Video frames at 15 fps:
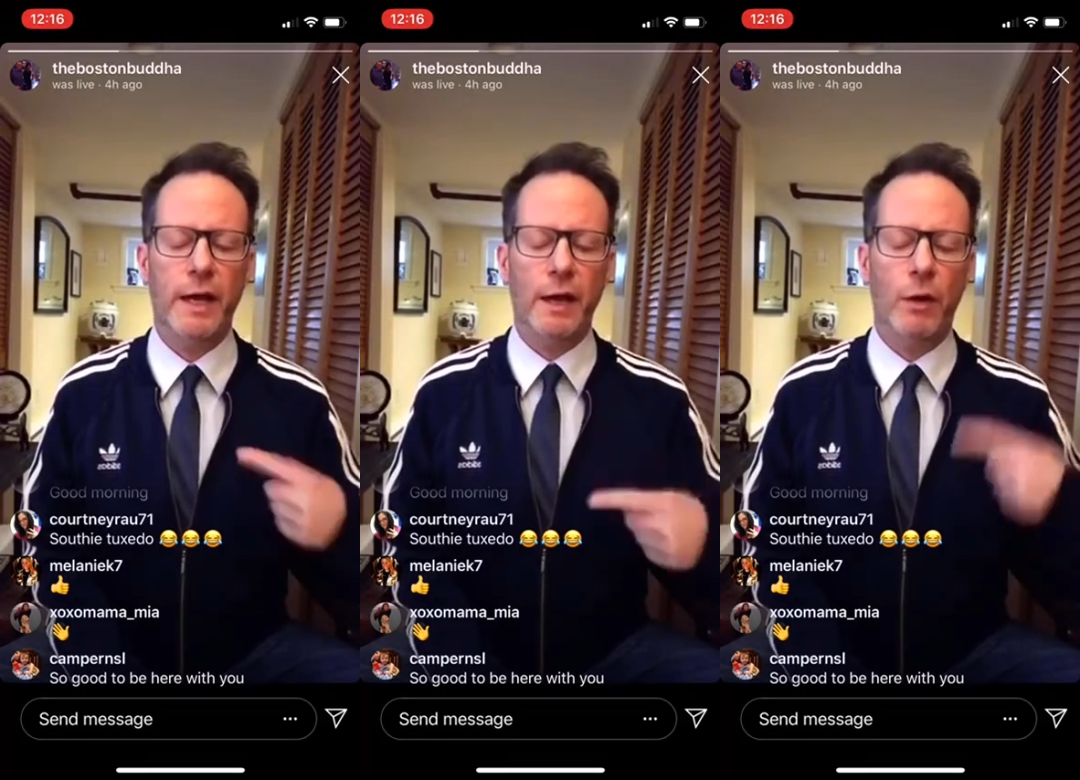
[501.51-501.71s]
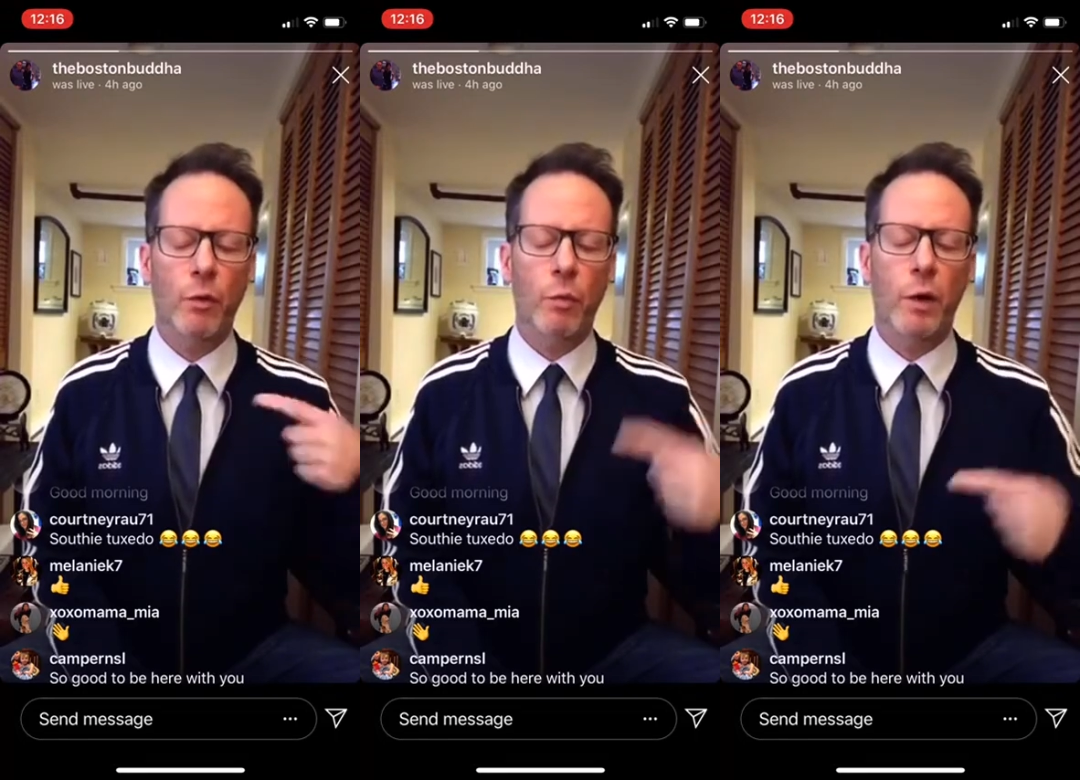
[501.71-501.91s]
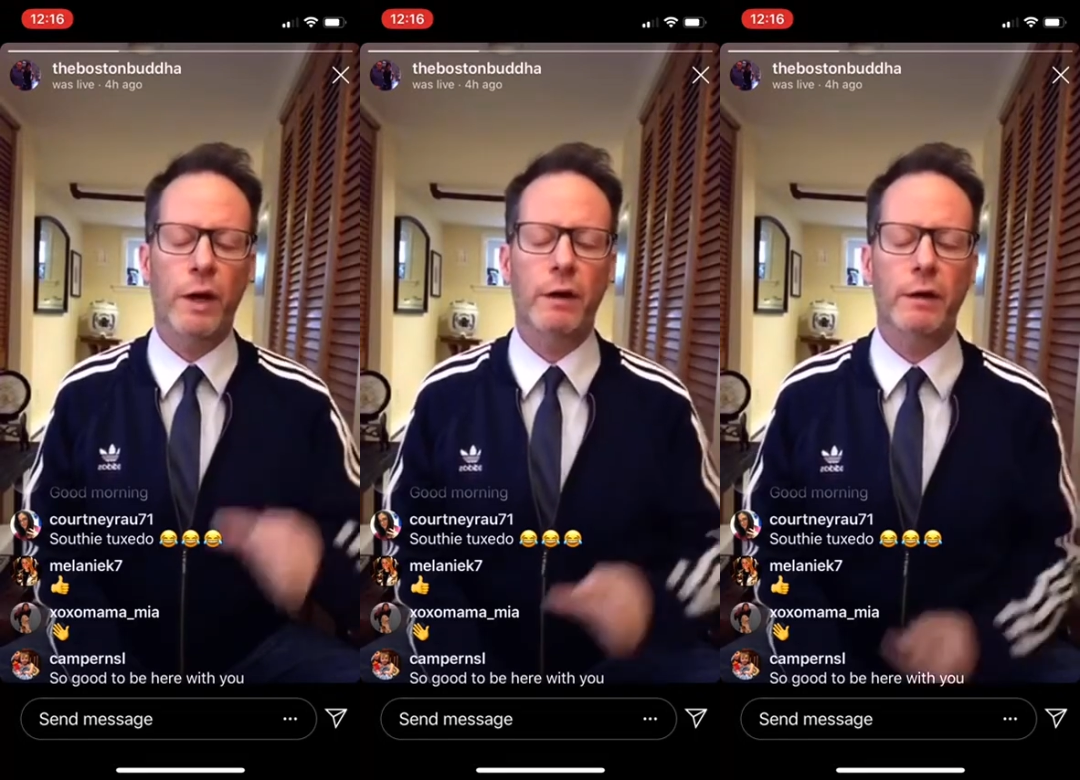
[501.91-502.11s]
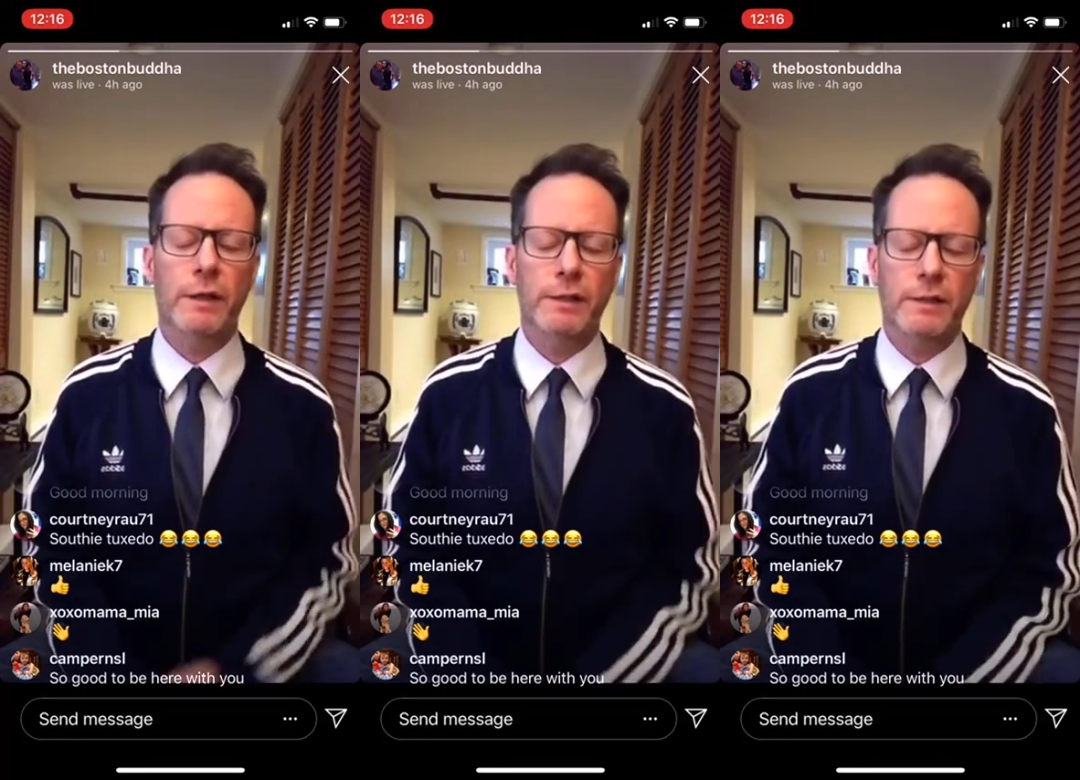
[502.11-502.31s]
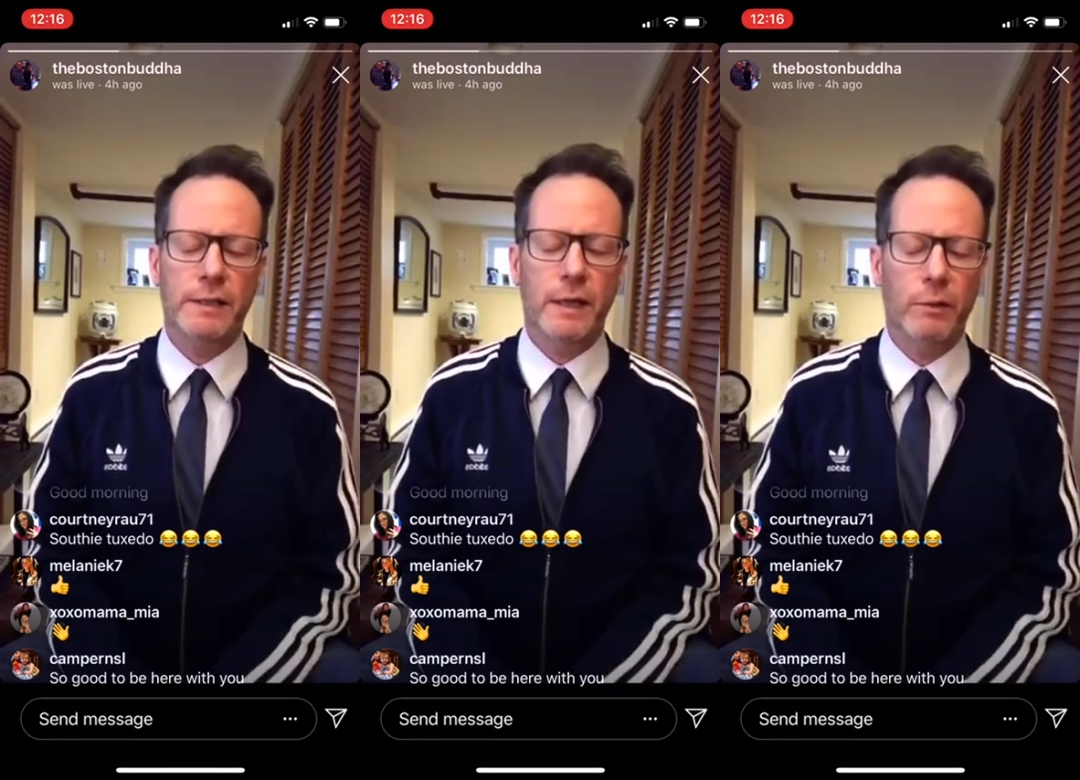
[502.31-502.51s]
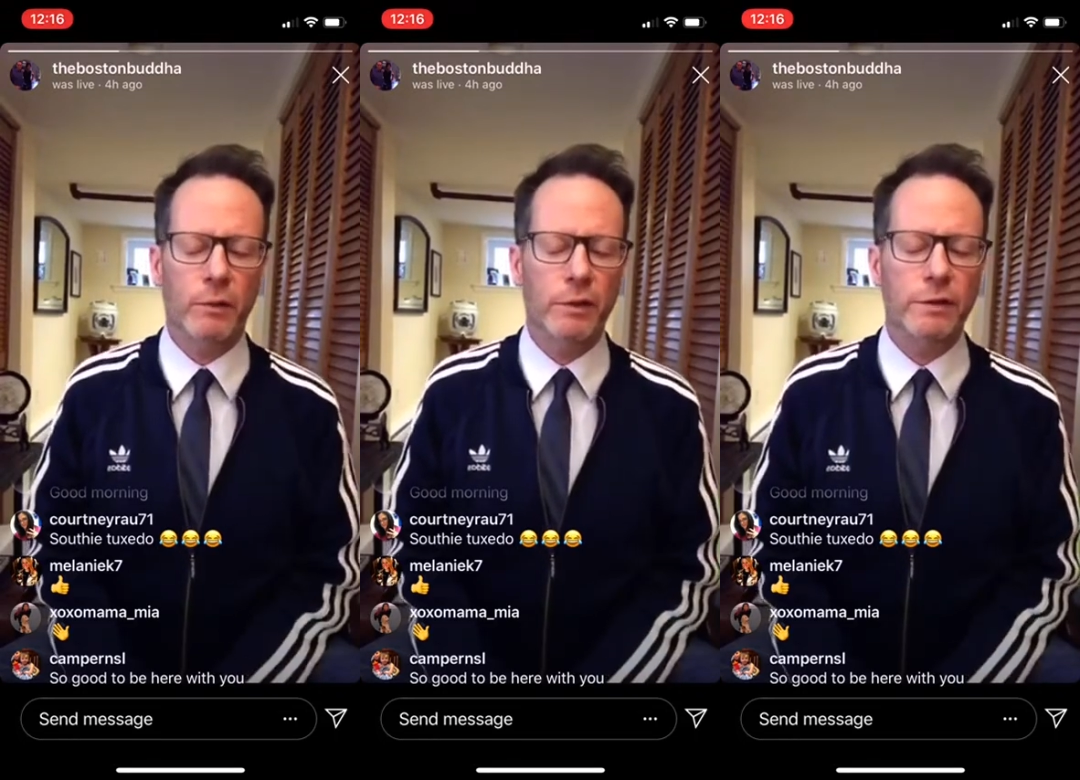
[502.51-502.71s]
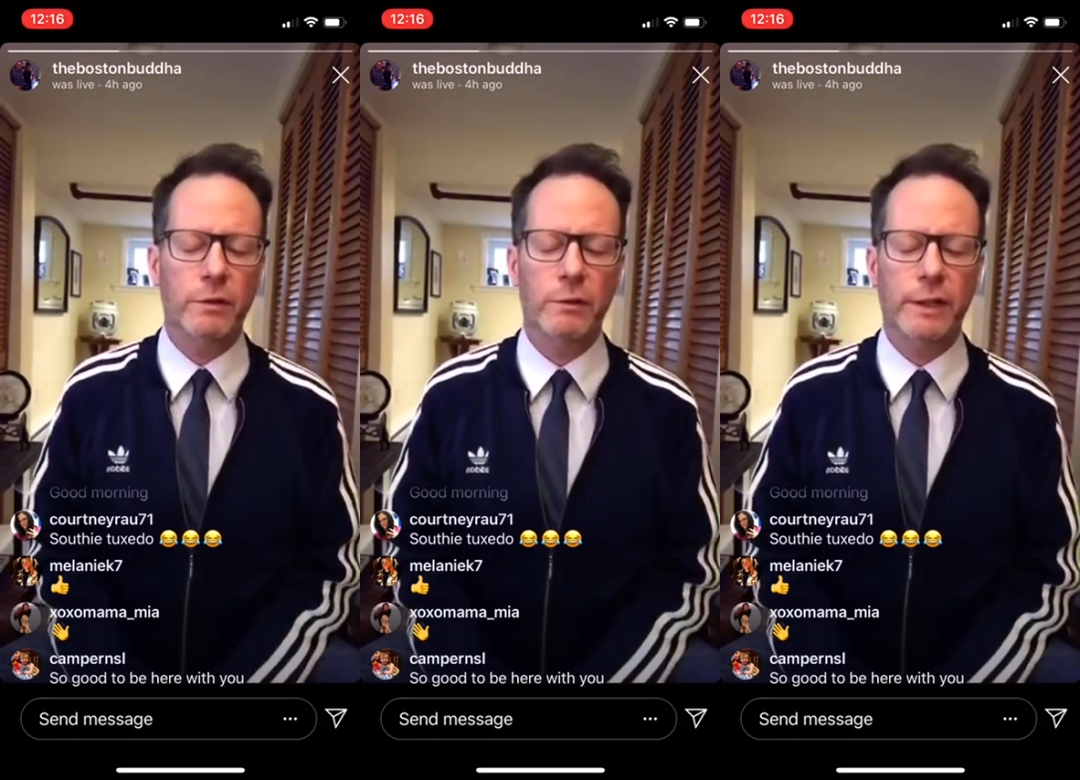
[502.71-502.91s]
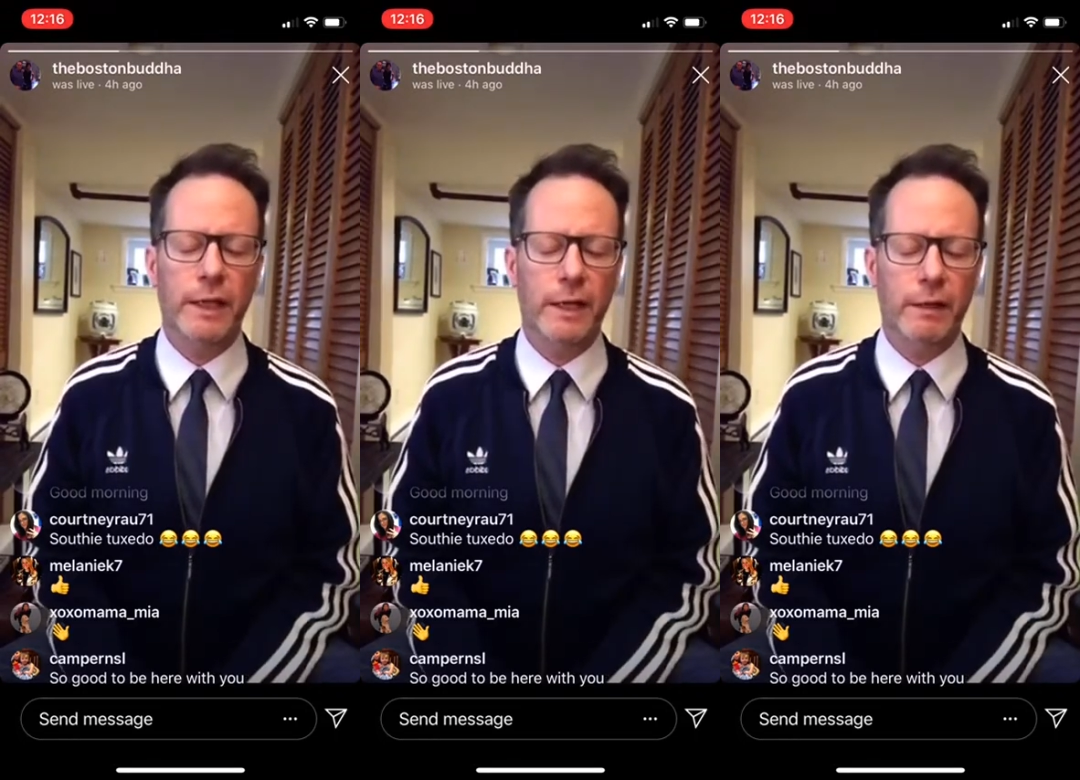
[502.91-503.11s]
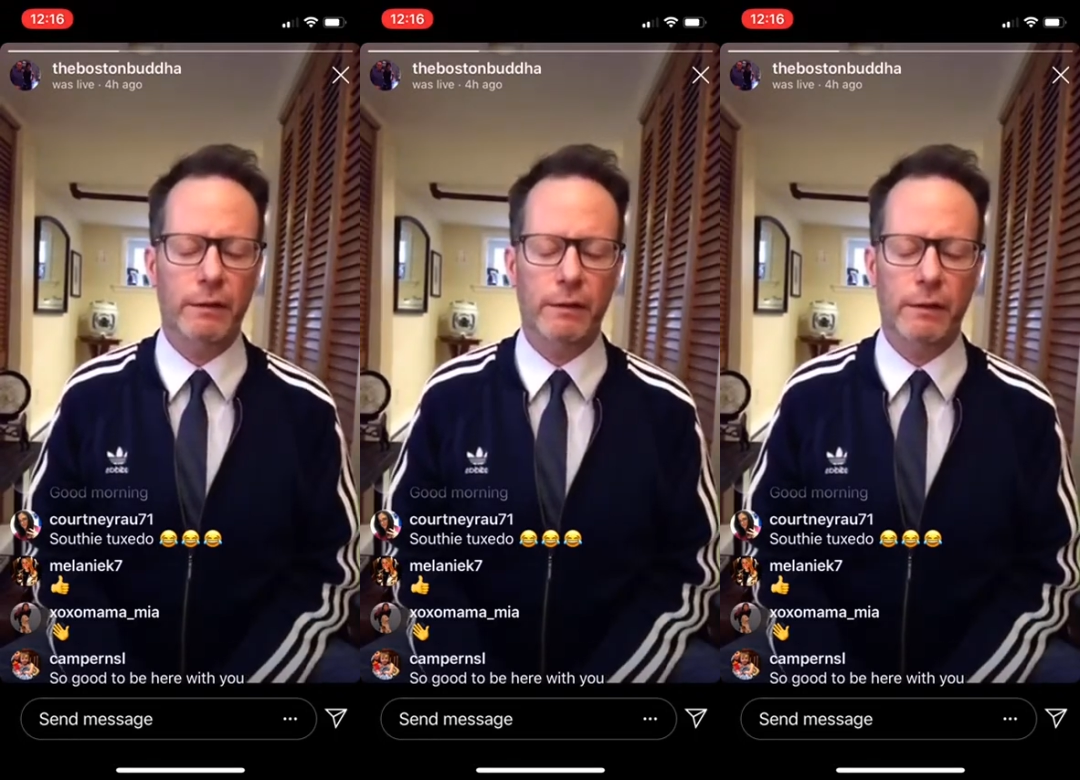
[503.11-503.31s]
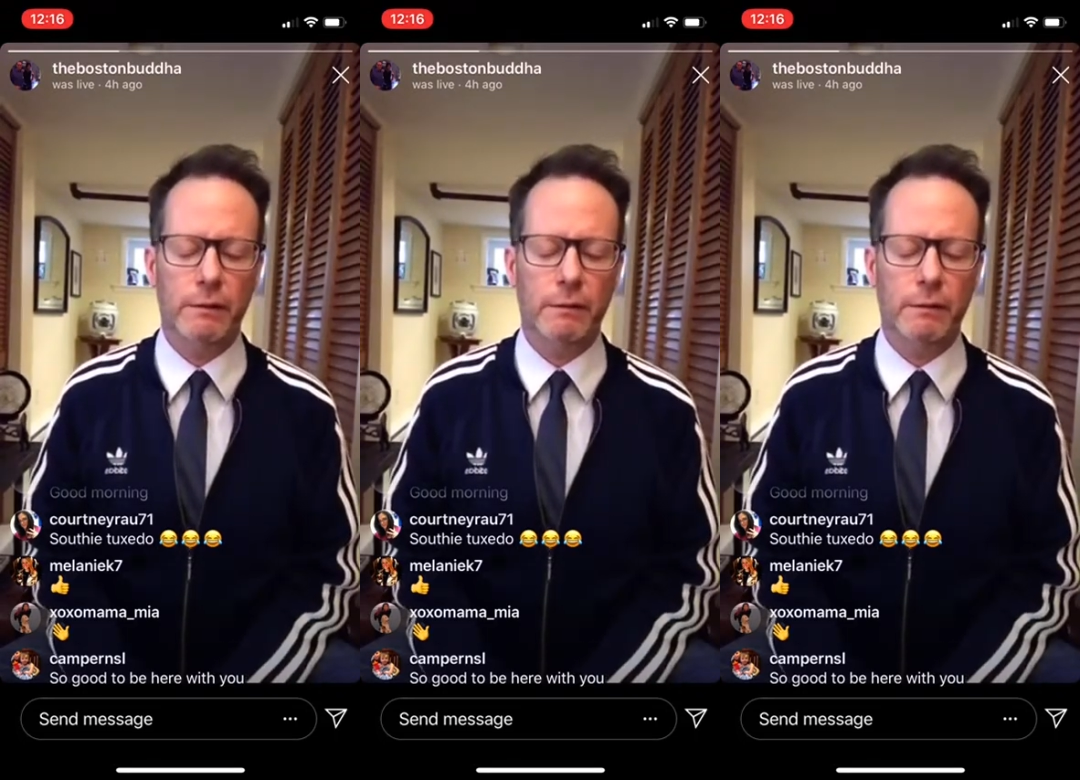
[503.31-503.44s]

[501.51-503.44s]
awareness that we're doing anything.